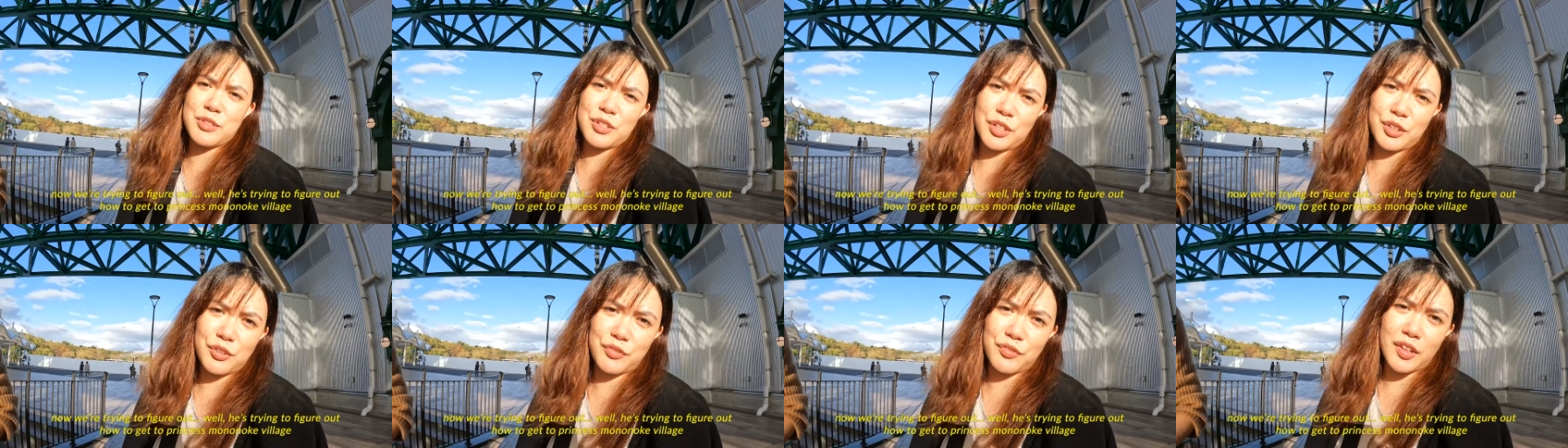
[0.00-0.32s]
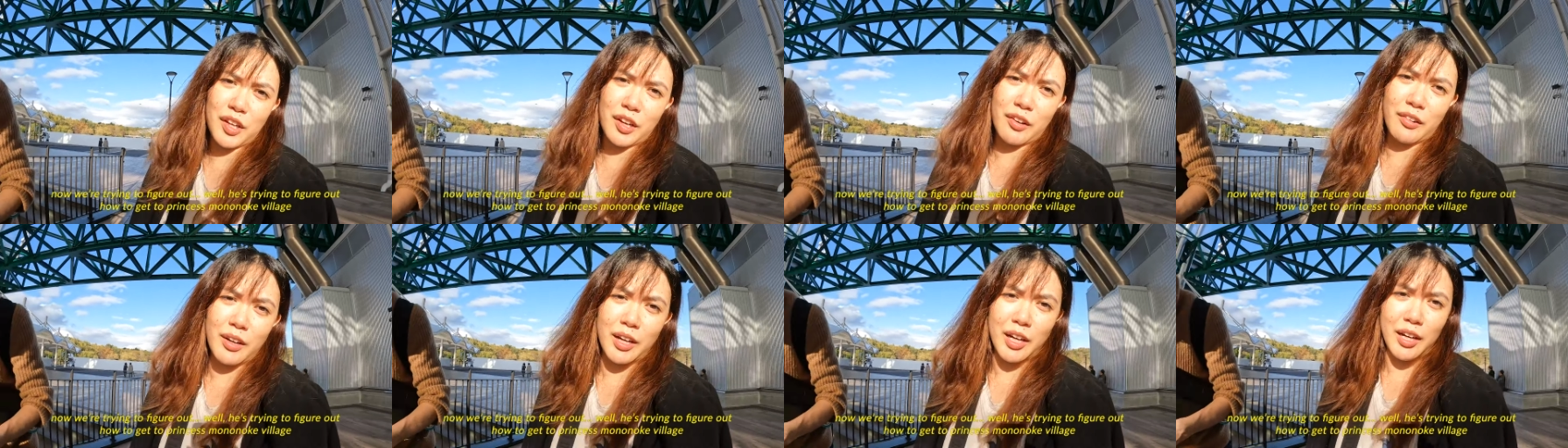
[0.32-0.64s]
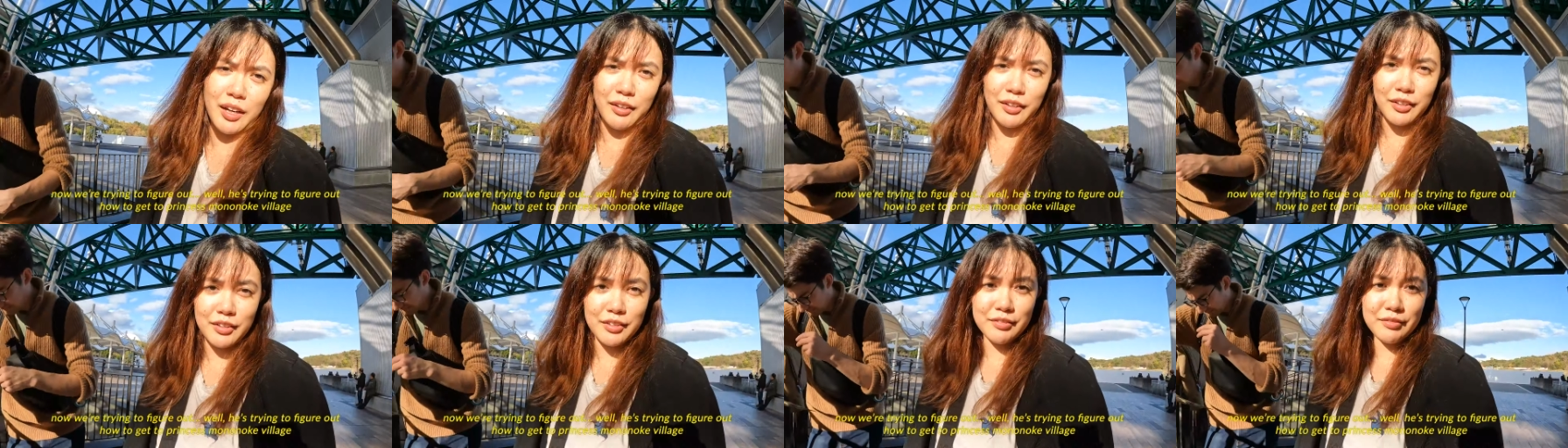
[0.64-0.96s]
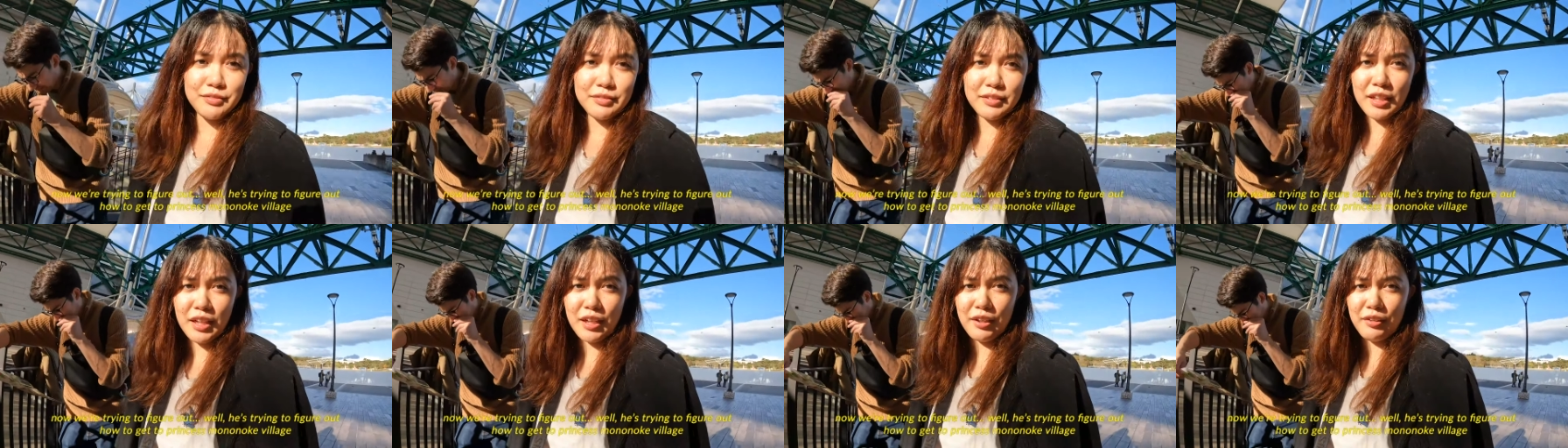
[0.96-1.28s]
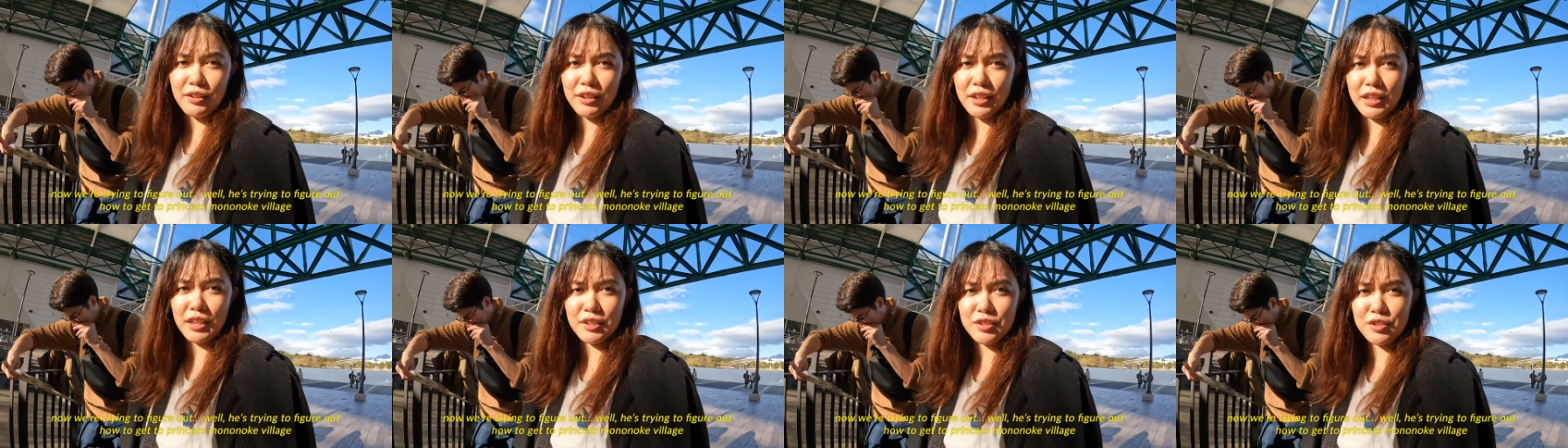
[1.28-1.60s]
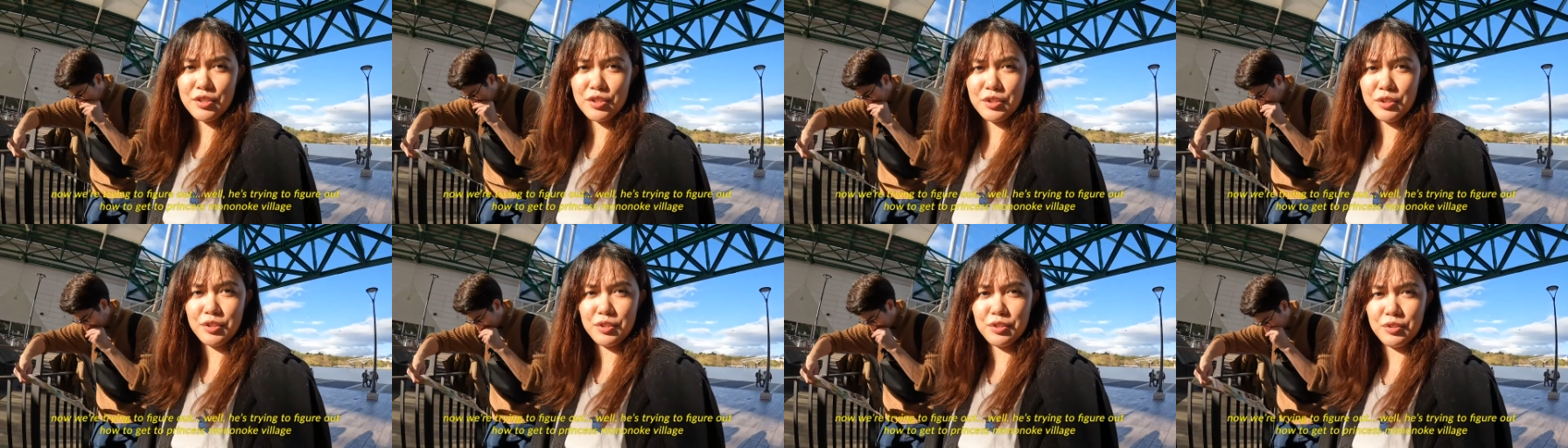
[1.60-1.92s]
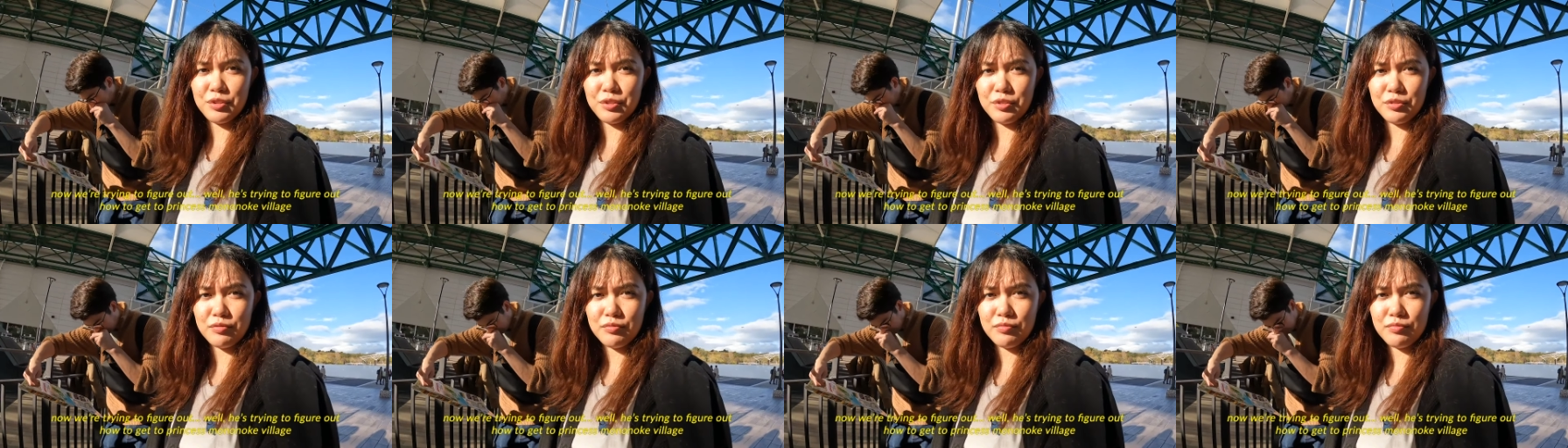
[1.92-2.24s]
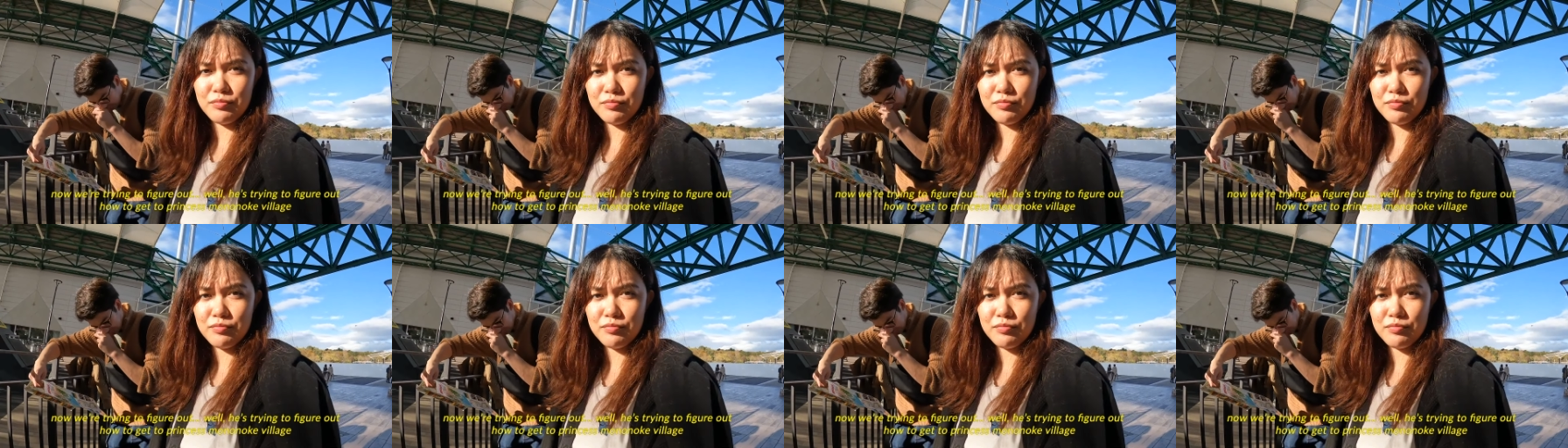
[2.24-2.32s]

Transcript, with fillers: we're trying to figure out how to get to